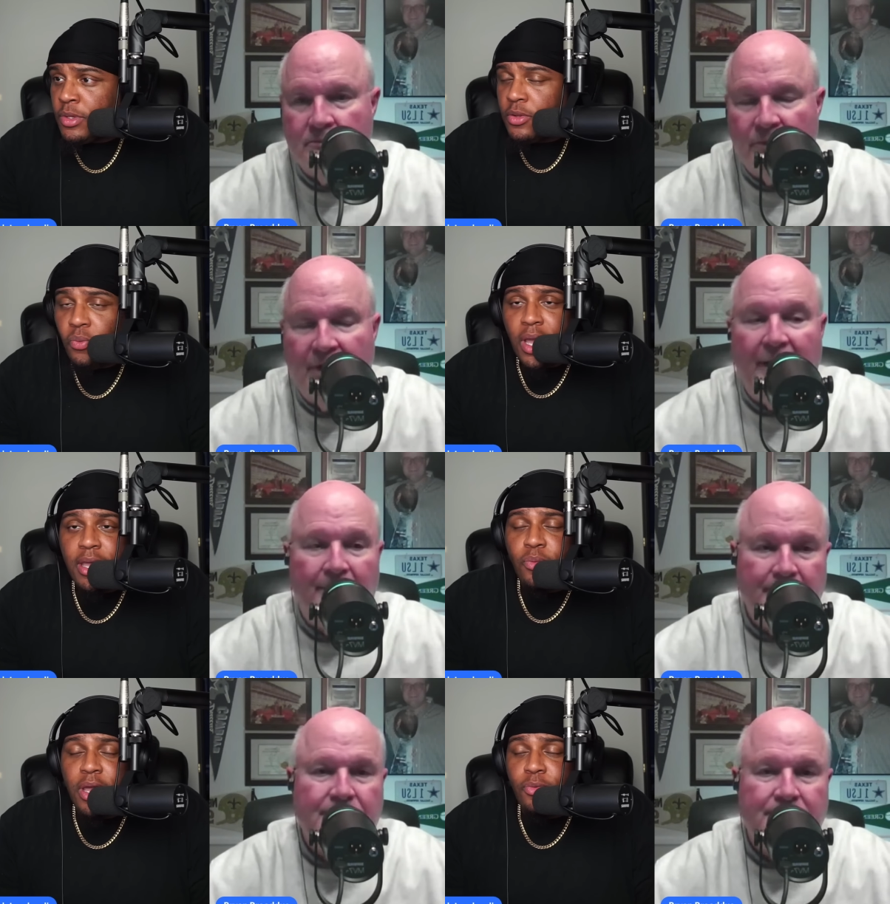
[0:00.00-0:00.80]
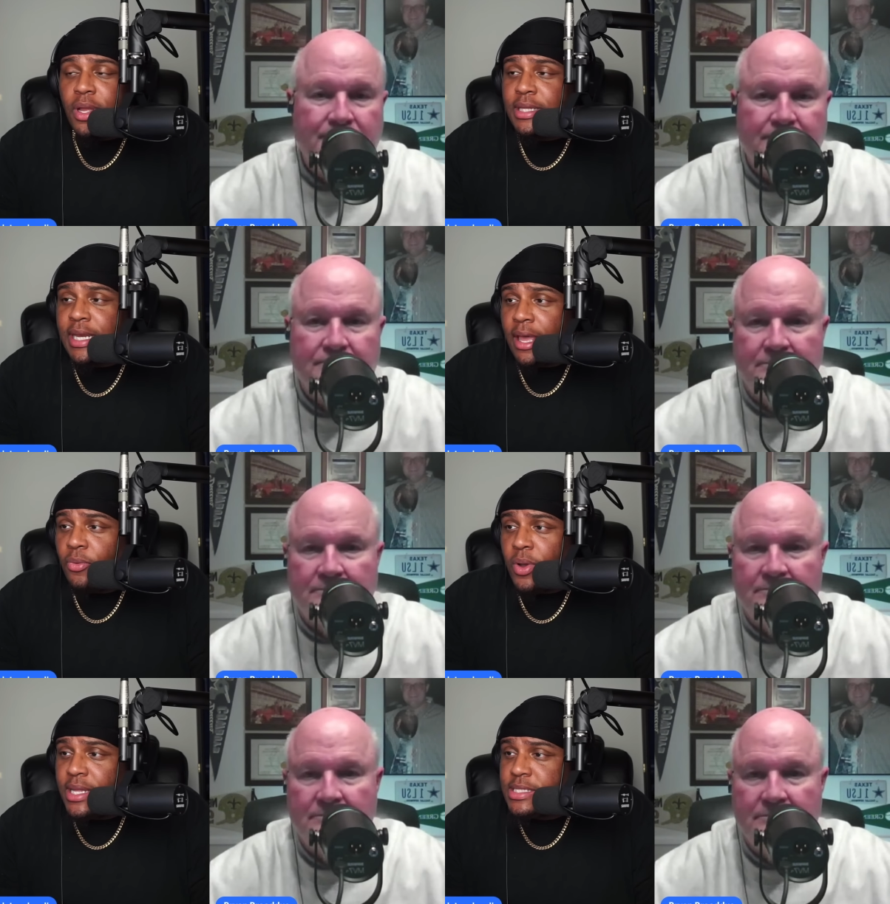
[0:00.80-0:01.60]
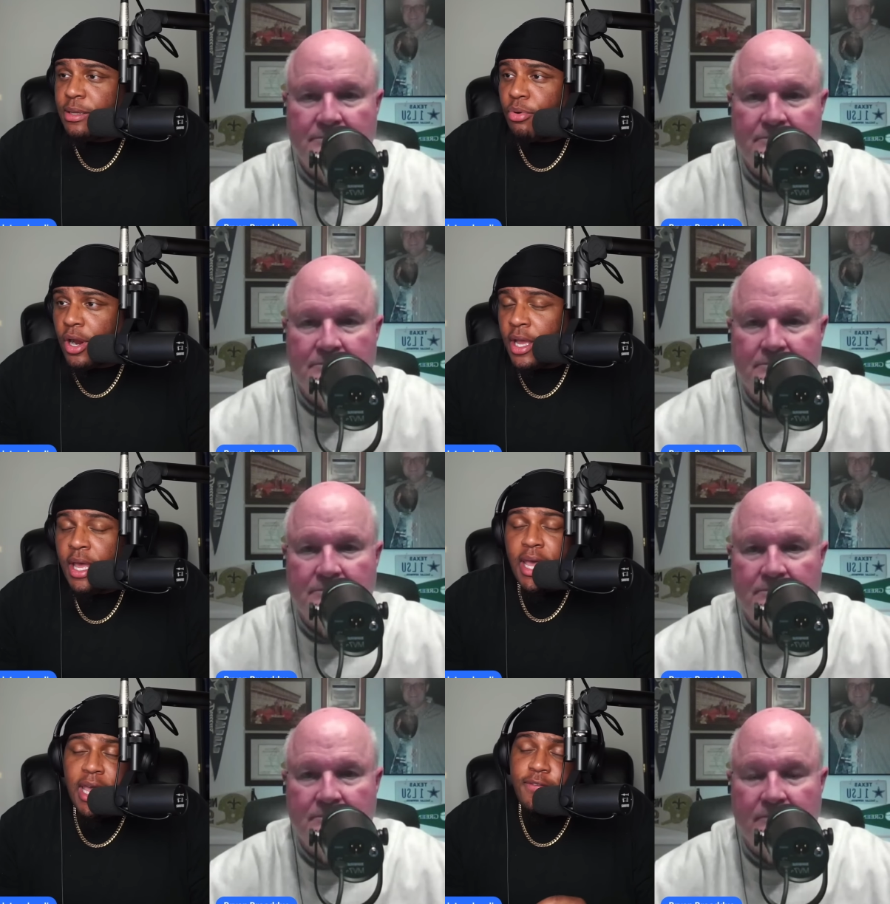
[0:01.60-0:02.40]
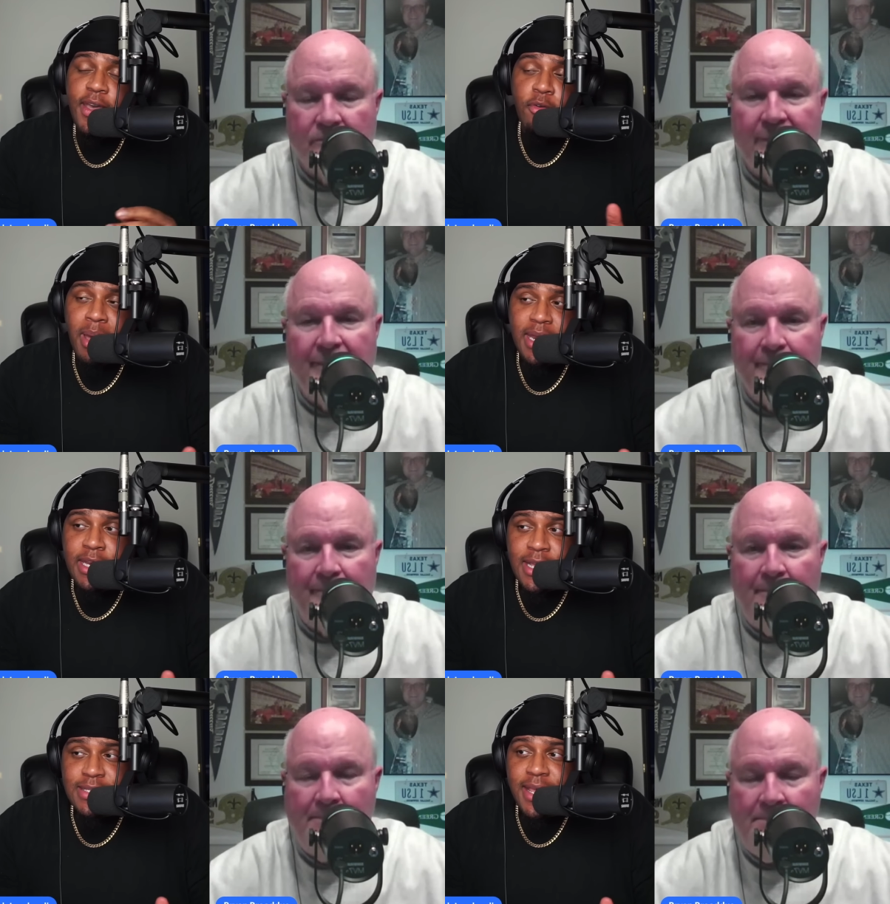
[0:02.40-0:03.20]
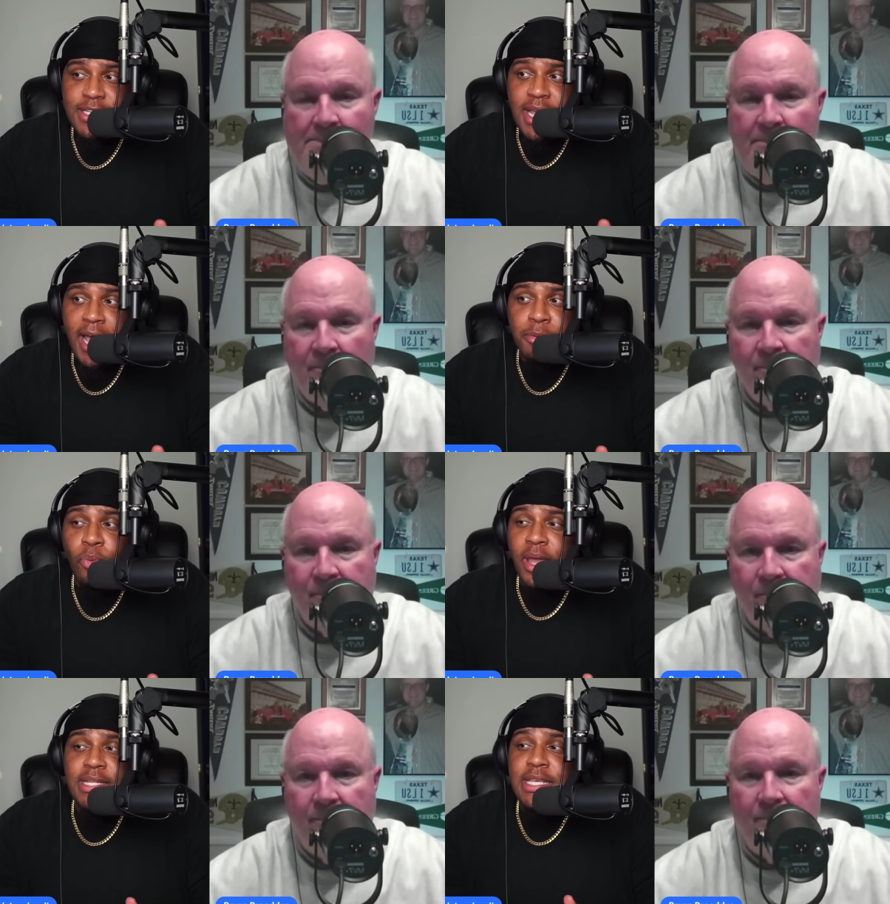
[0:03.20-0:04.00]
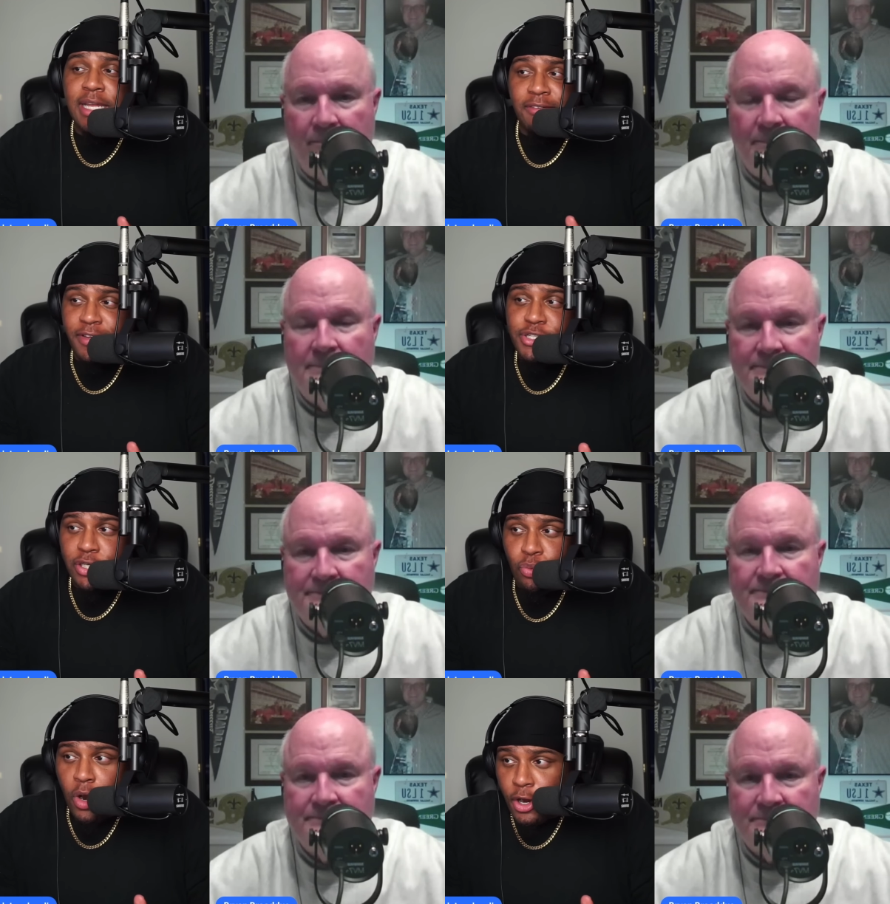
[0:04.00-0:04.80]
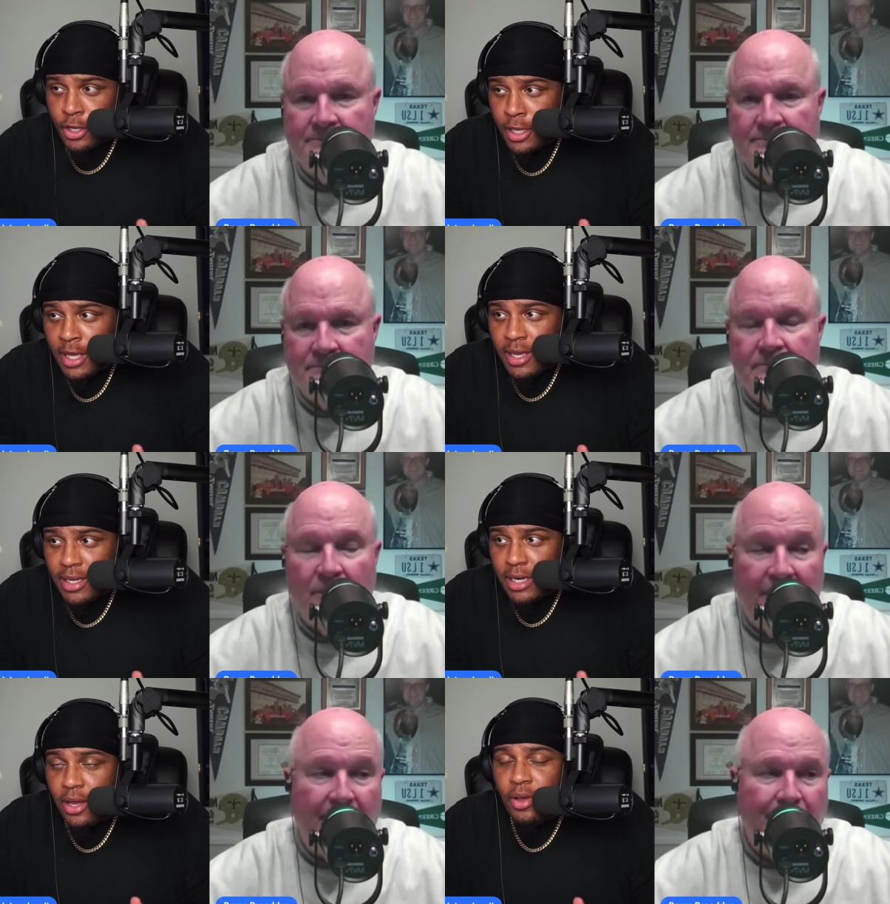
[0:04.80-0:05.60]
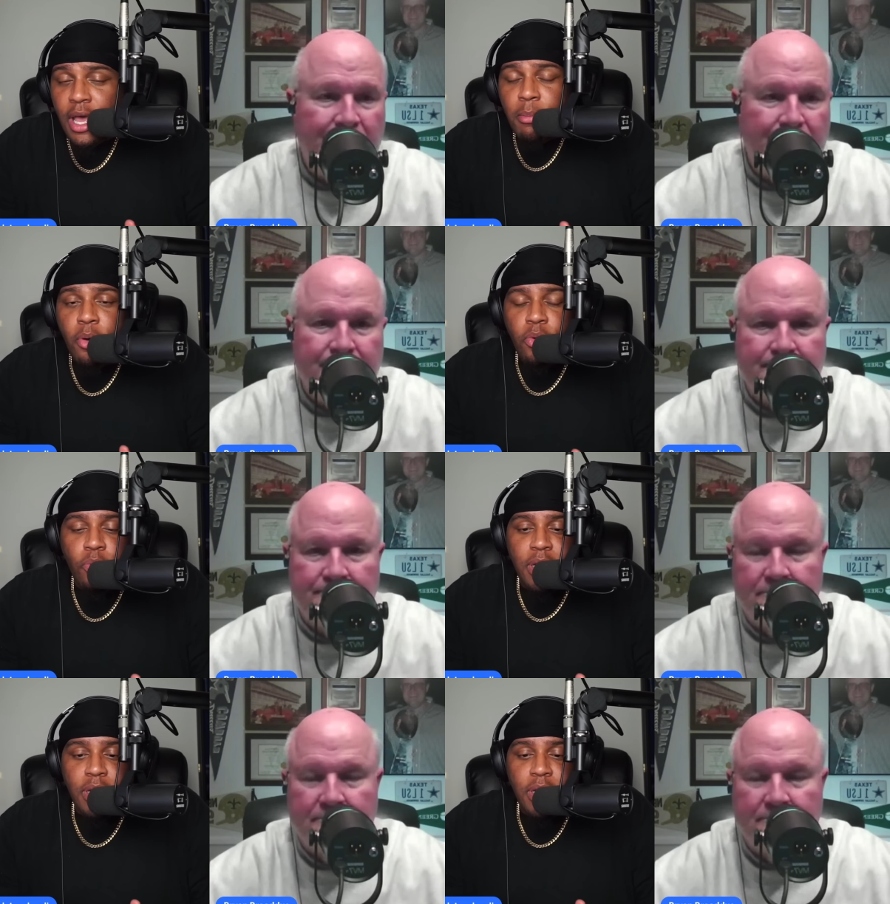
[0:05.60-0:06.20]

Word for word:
Speaker 1: we can run the damn wing T, Brian. If everybody, yeah, does their job, the wing T will eventually work, you know. Yeah. But we run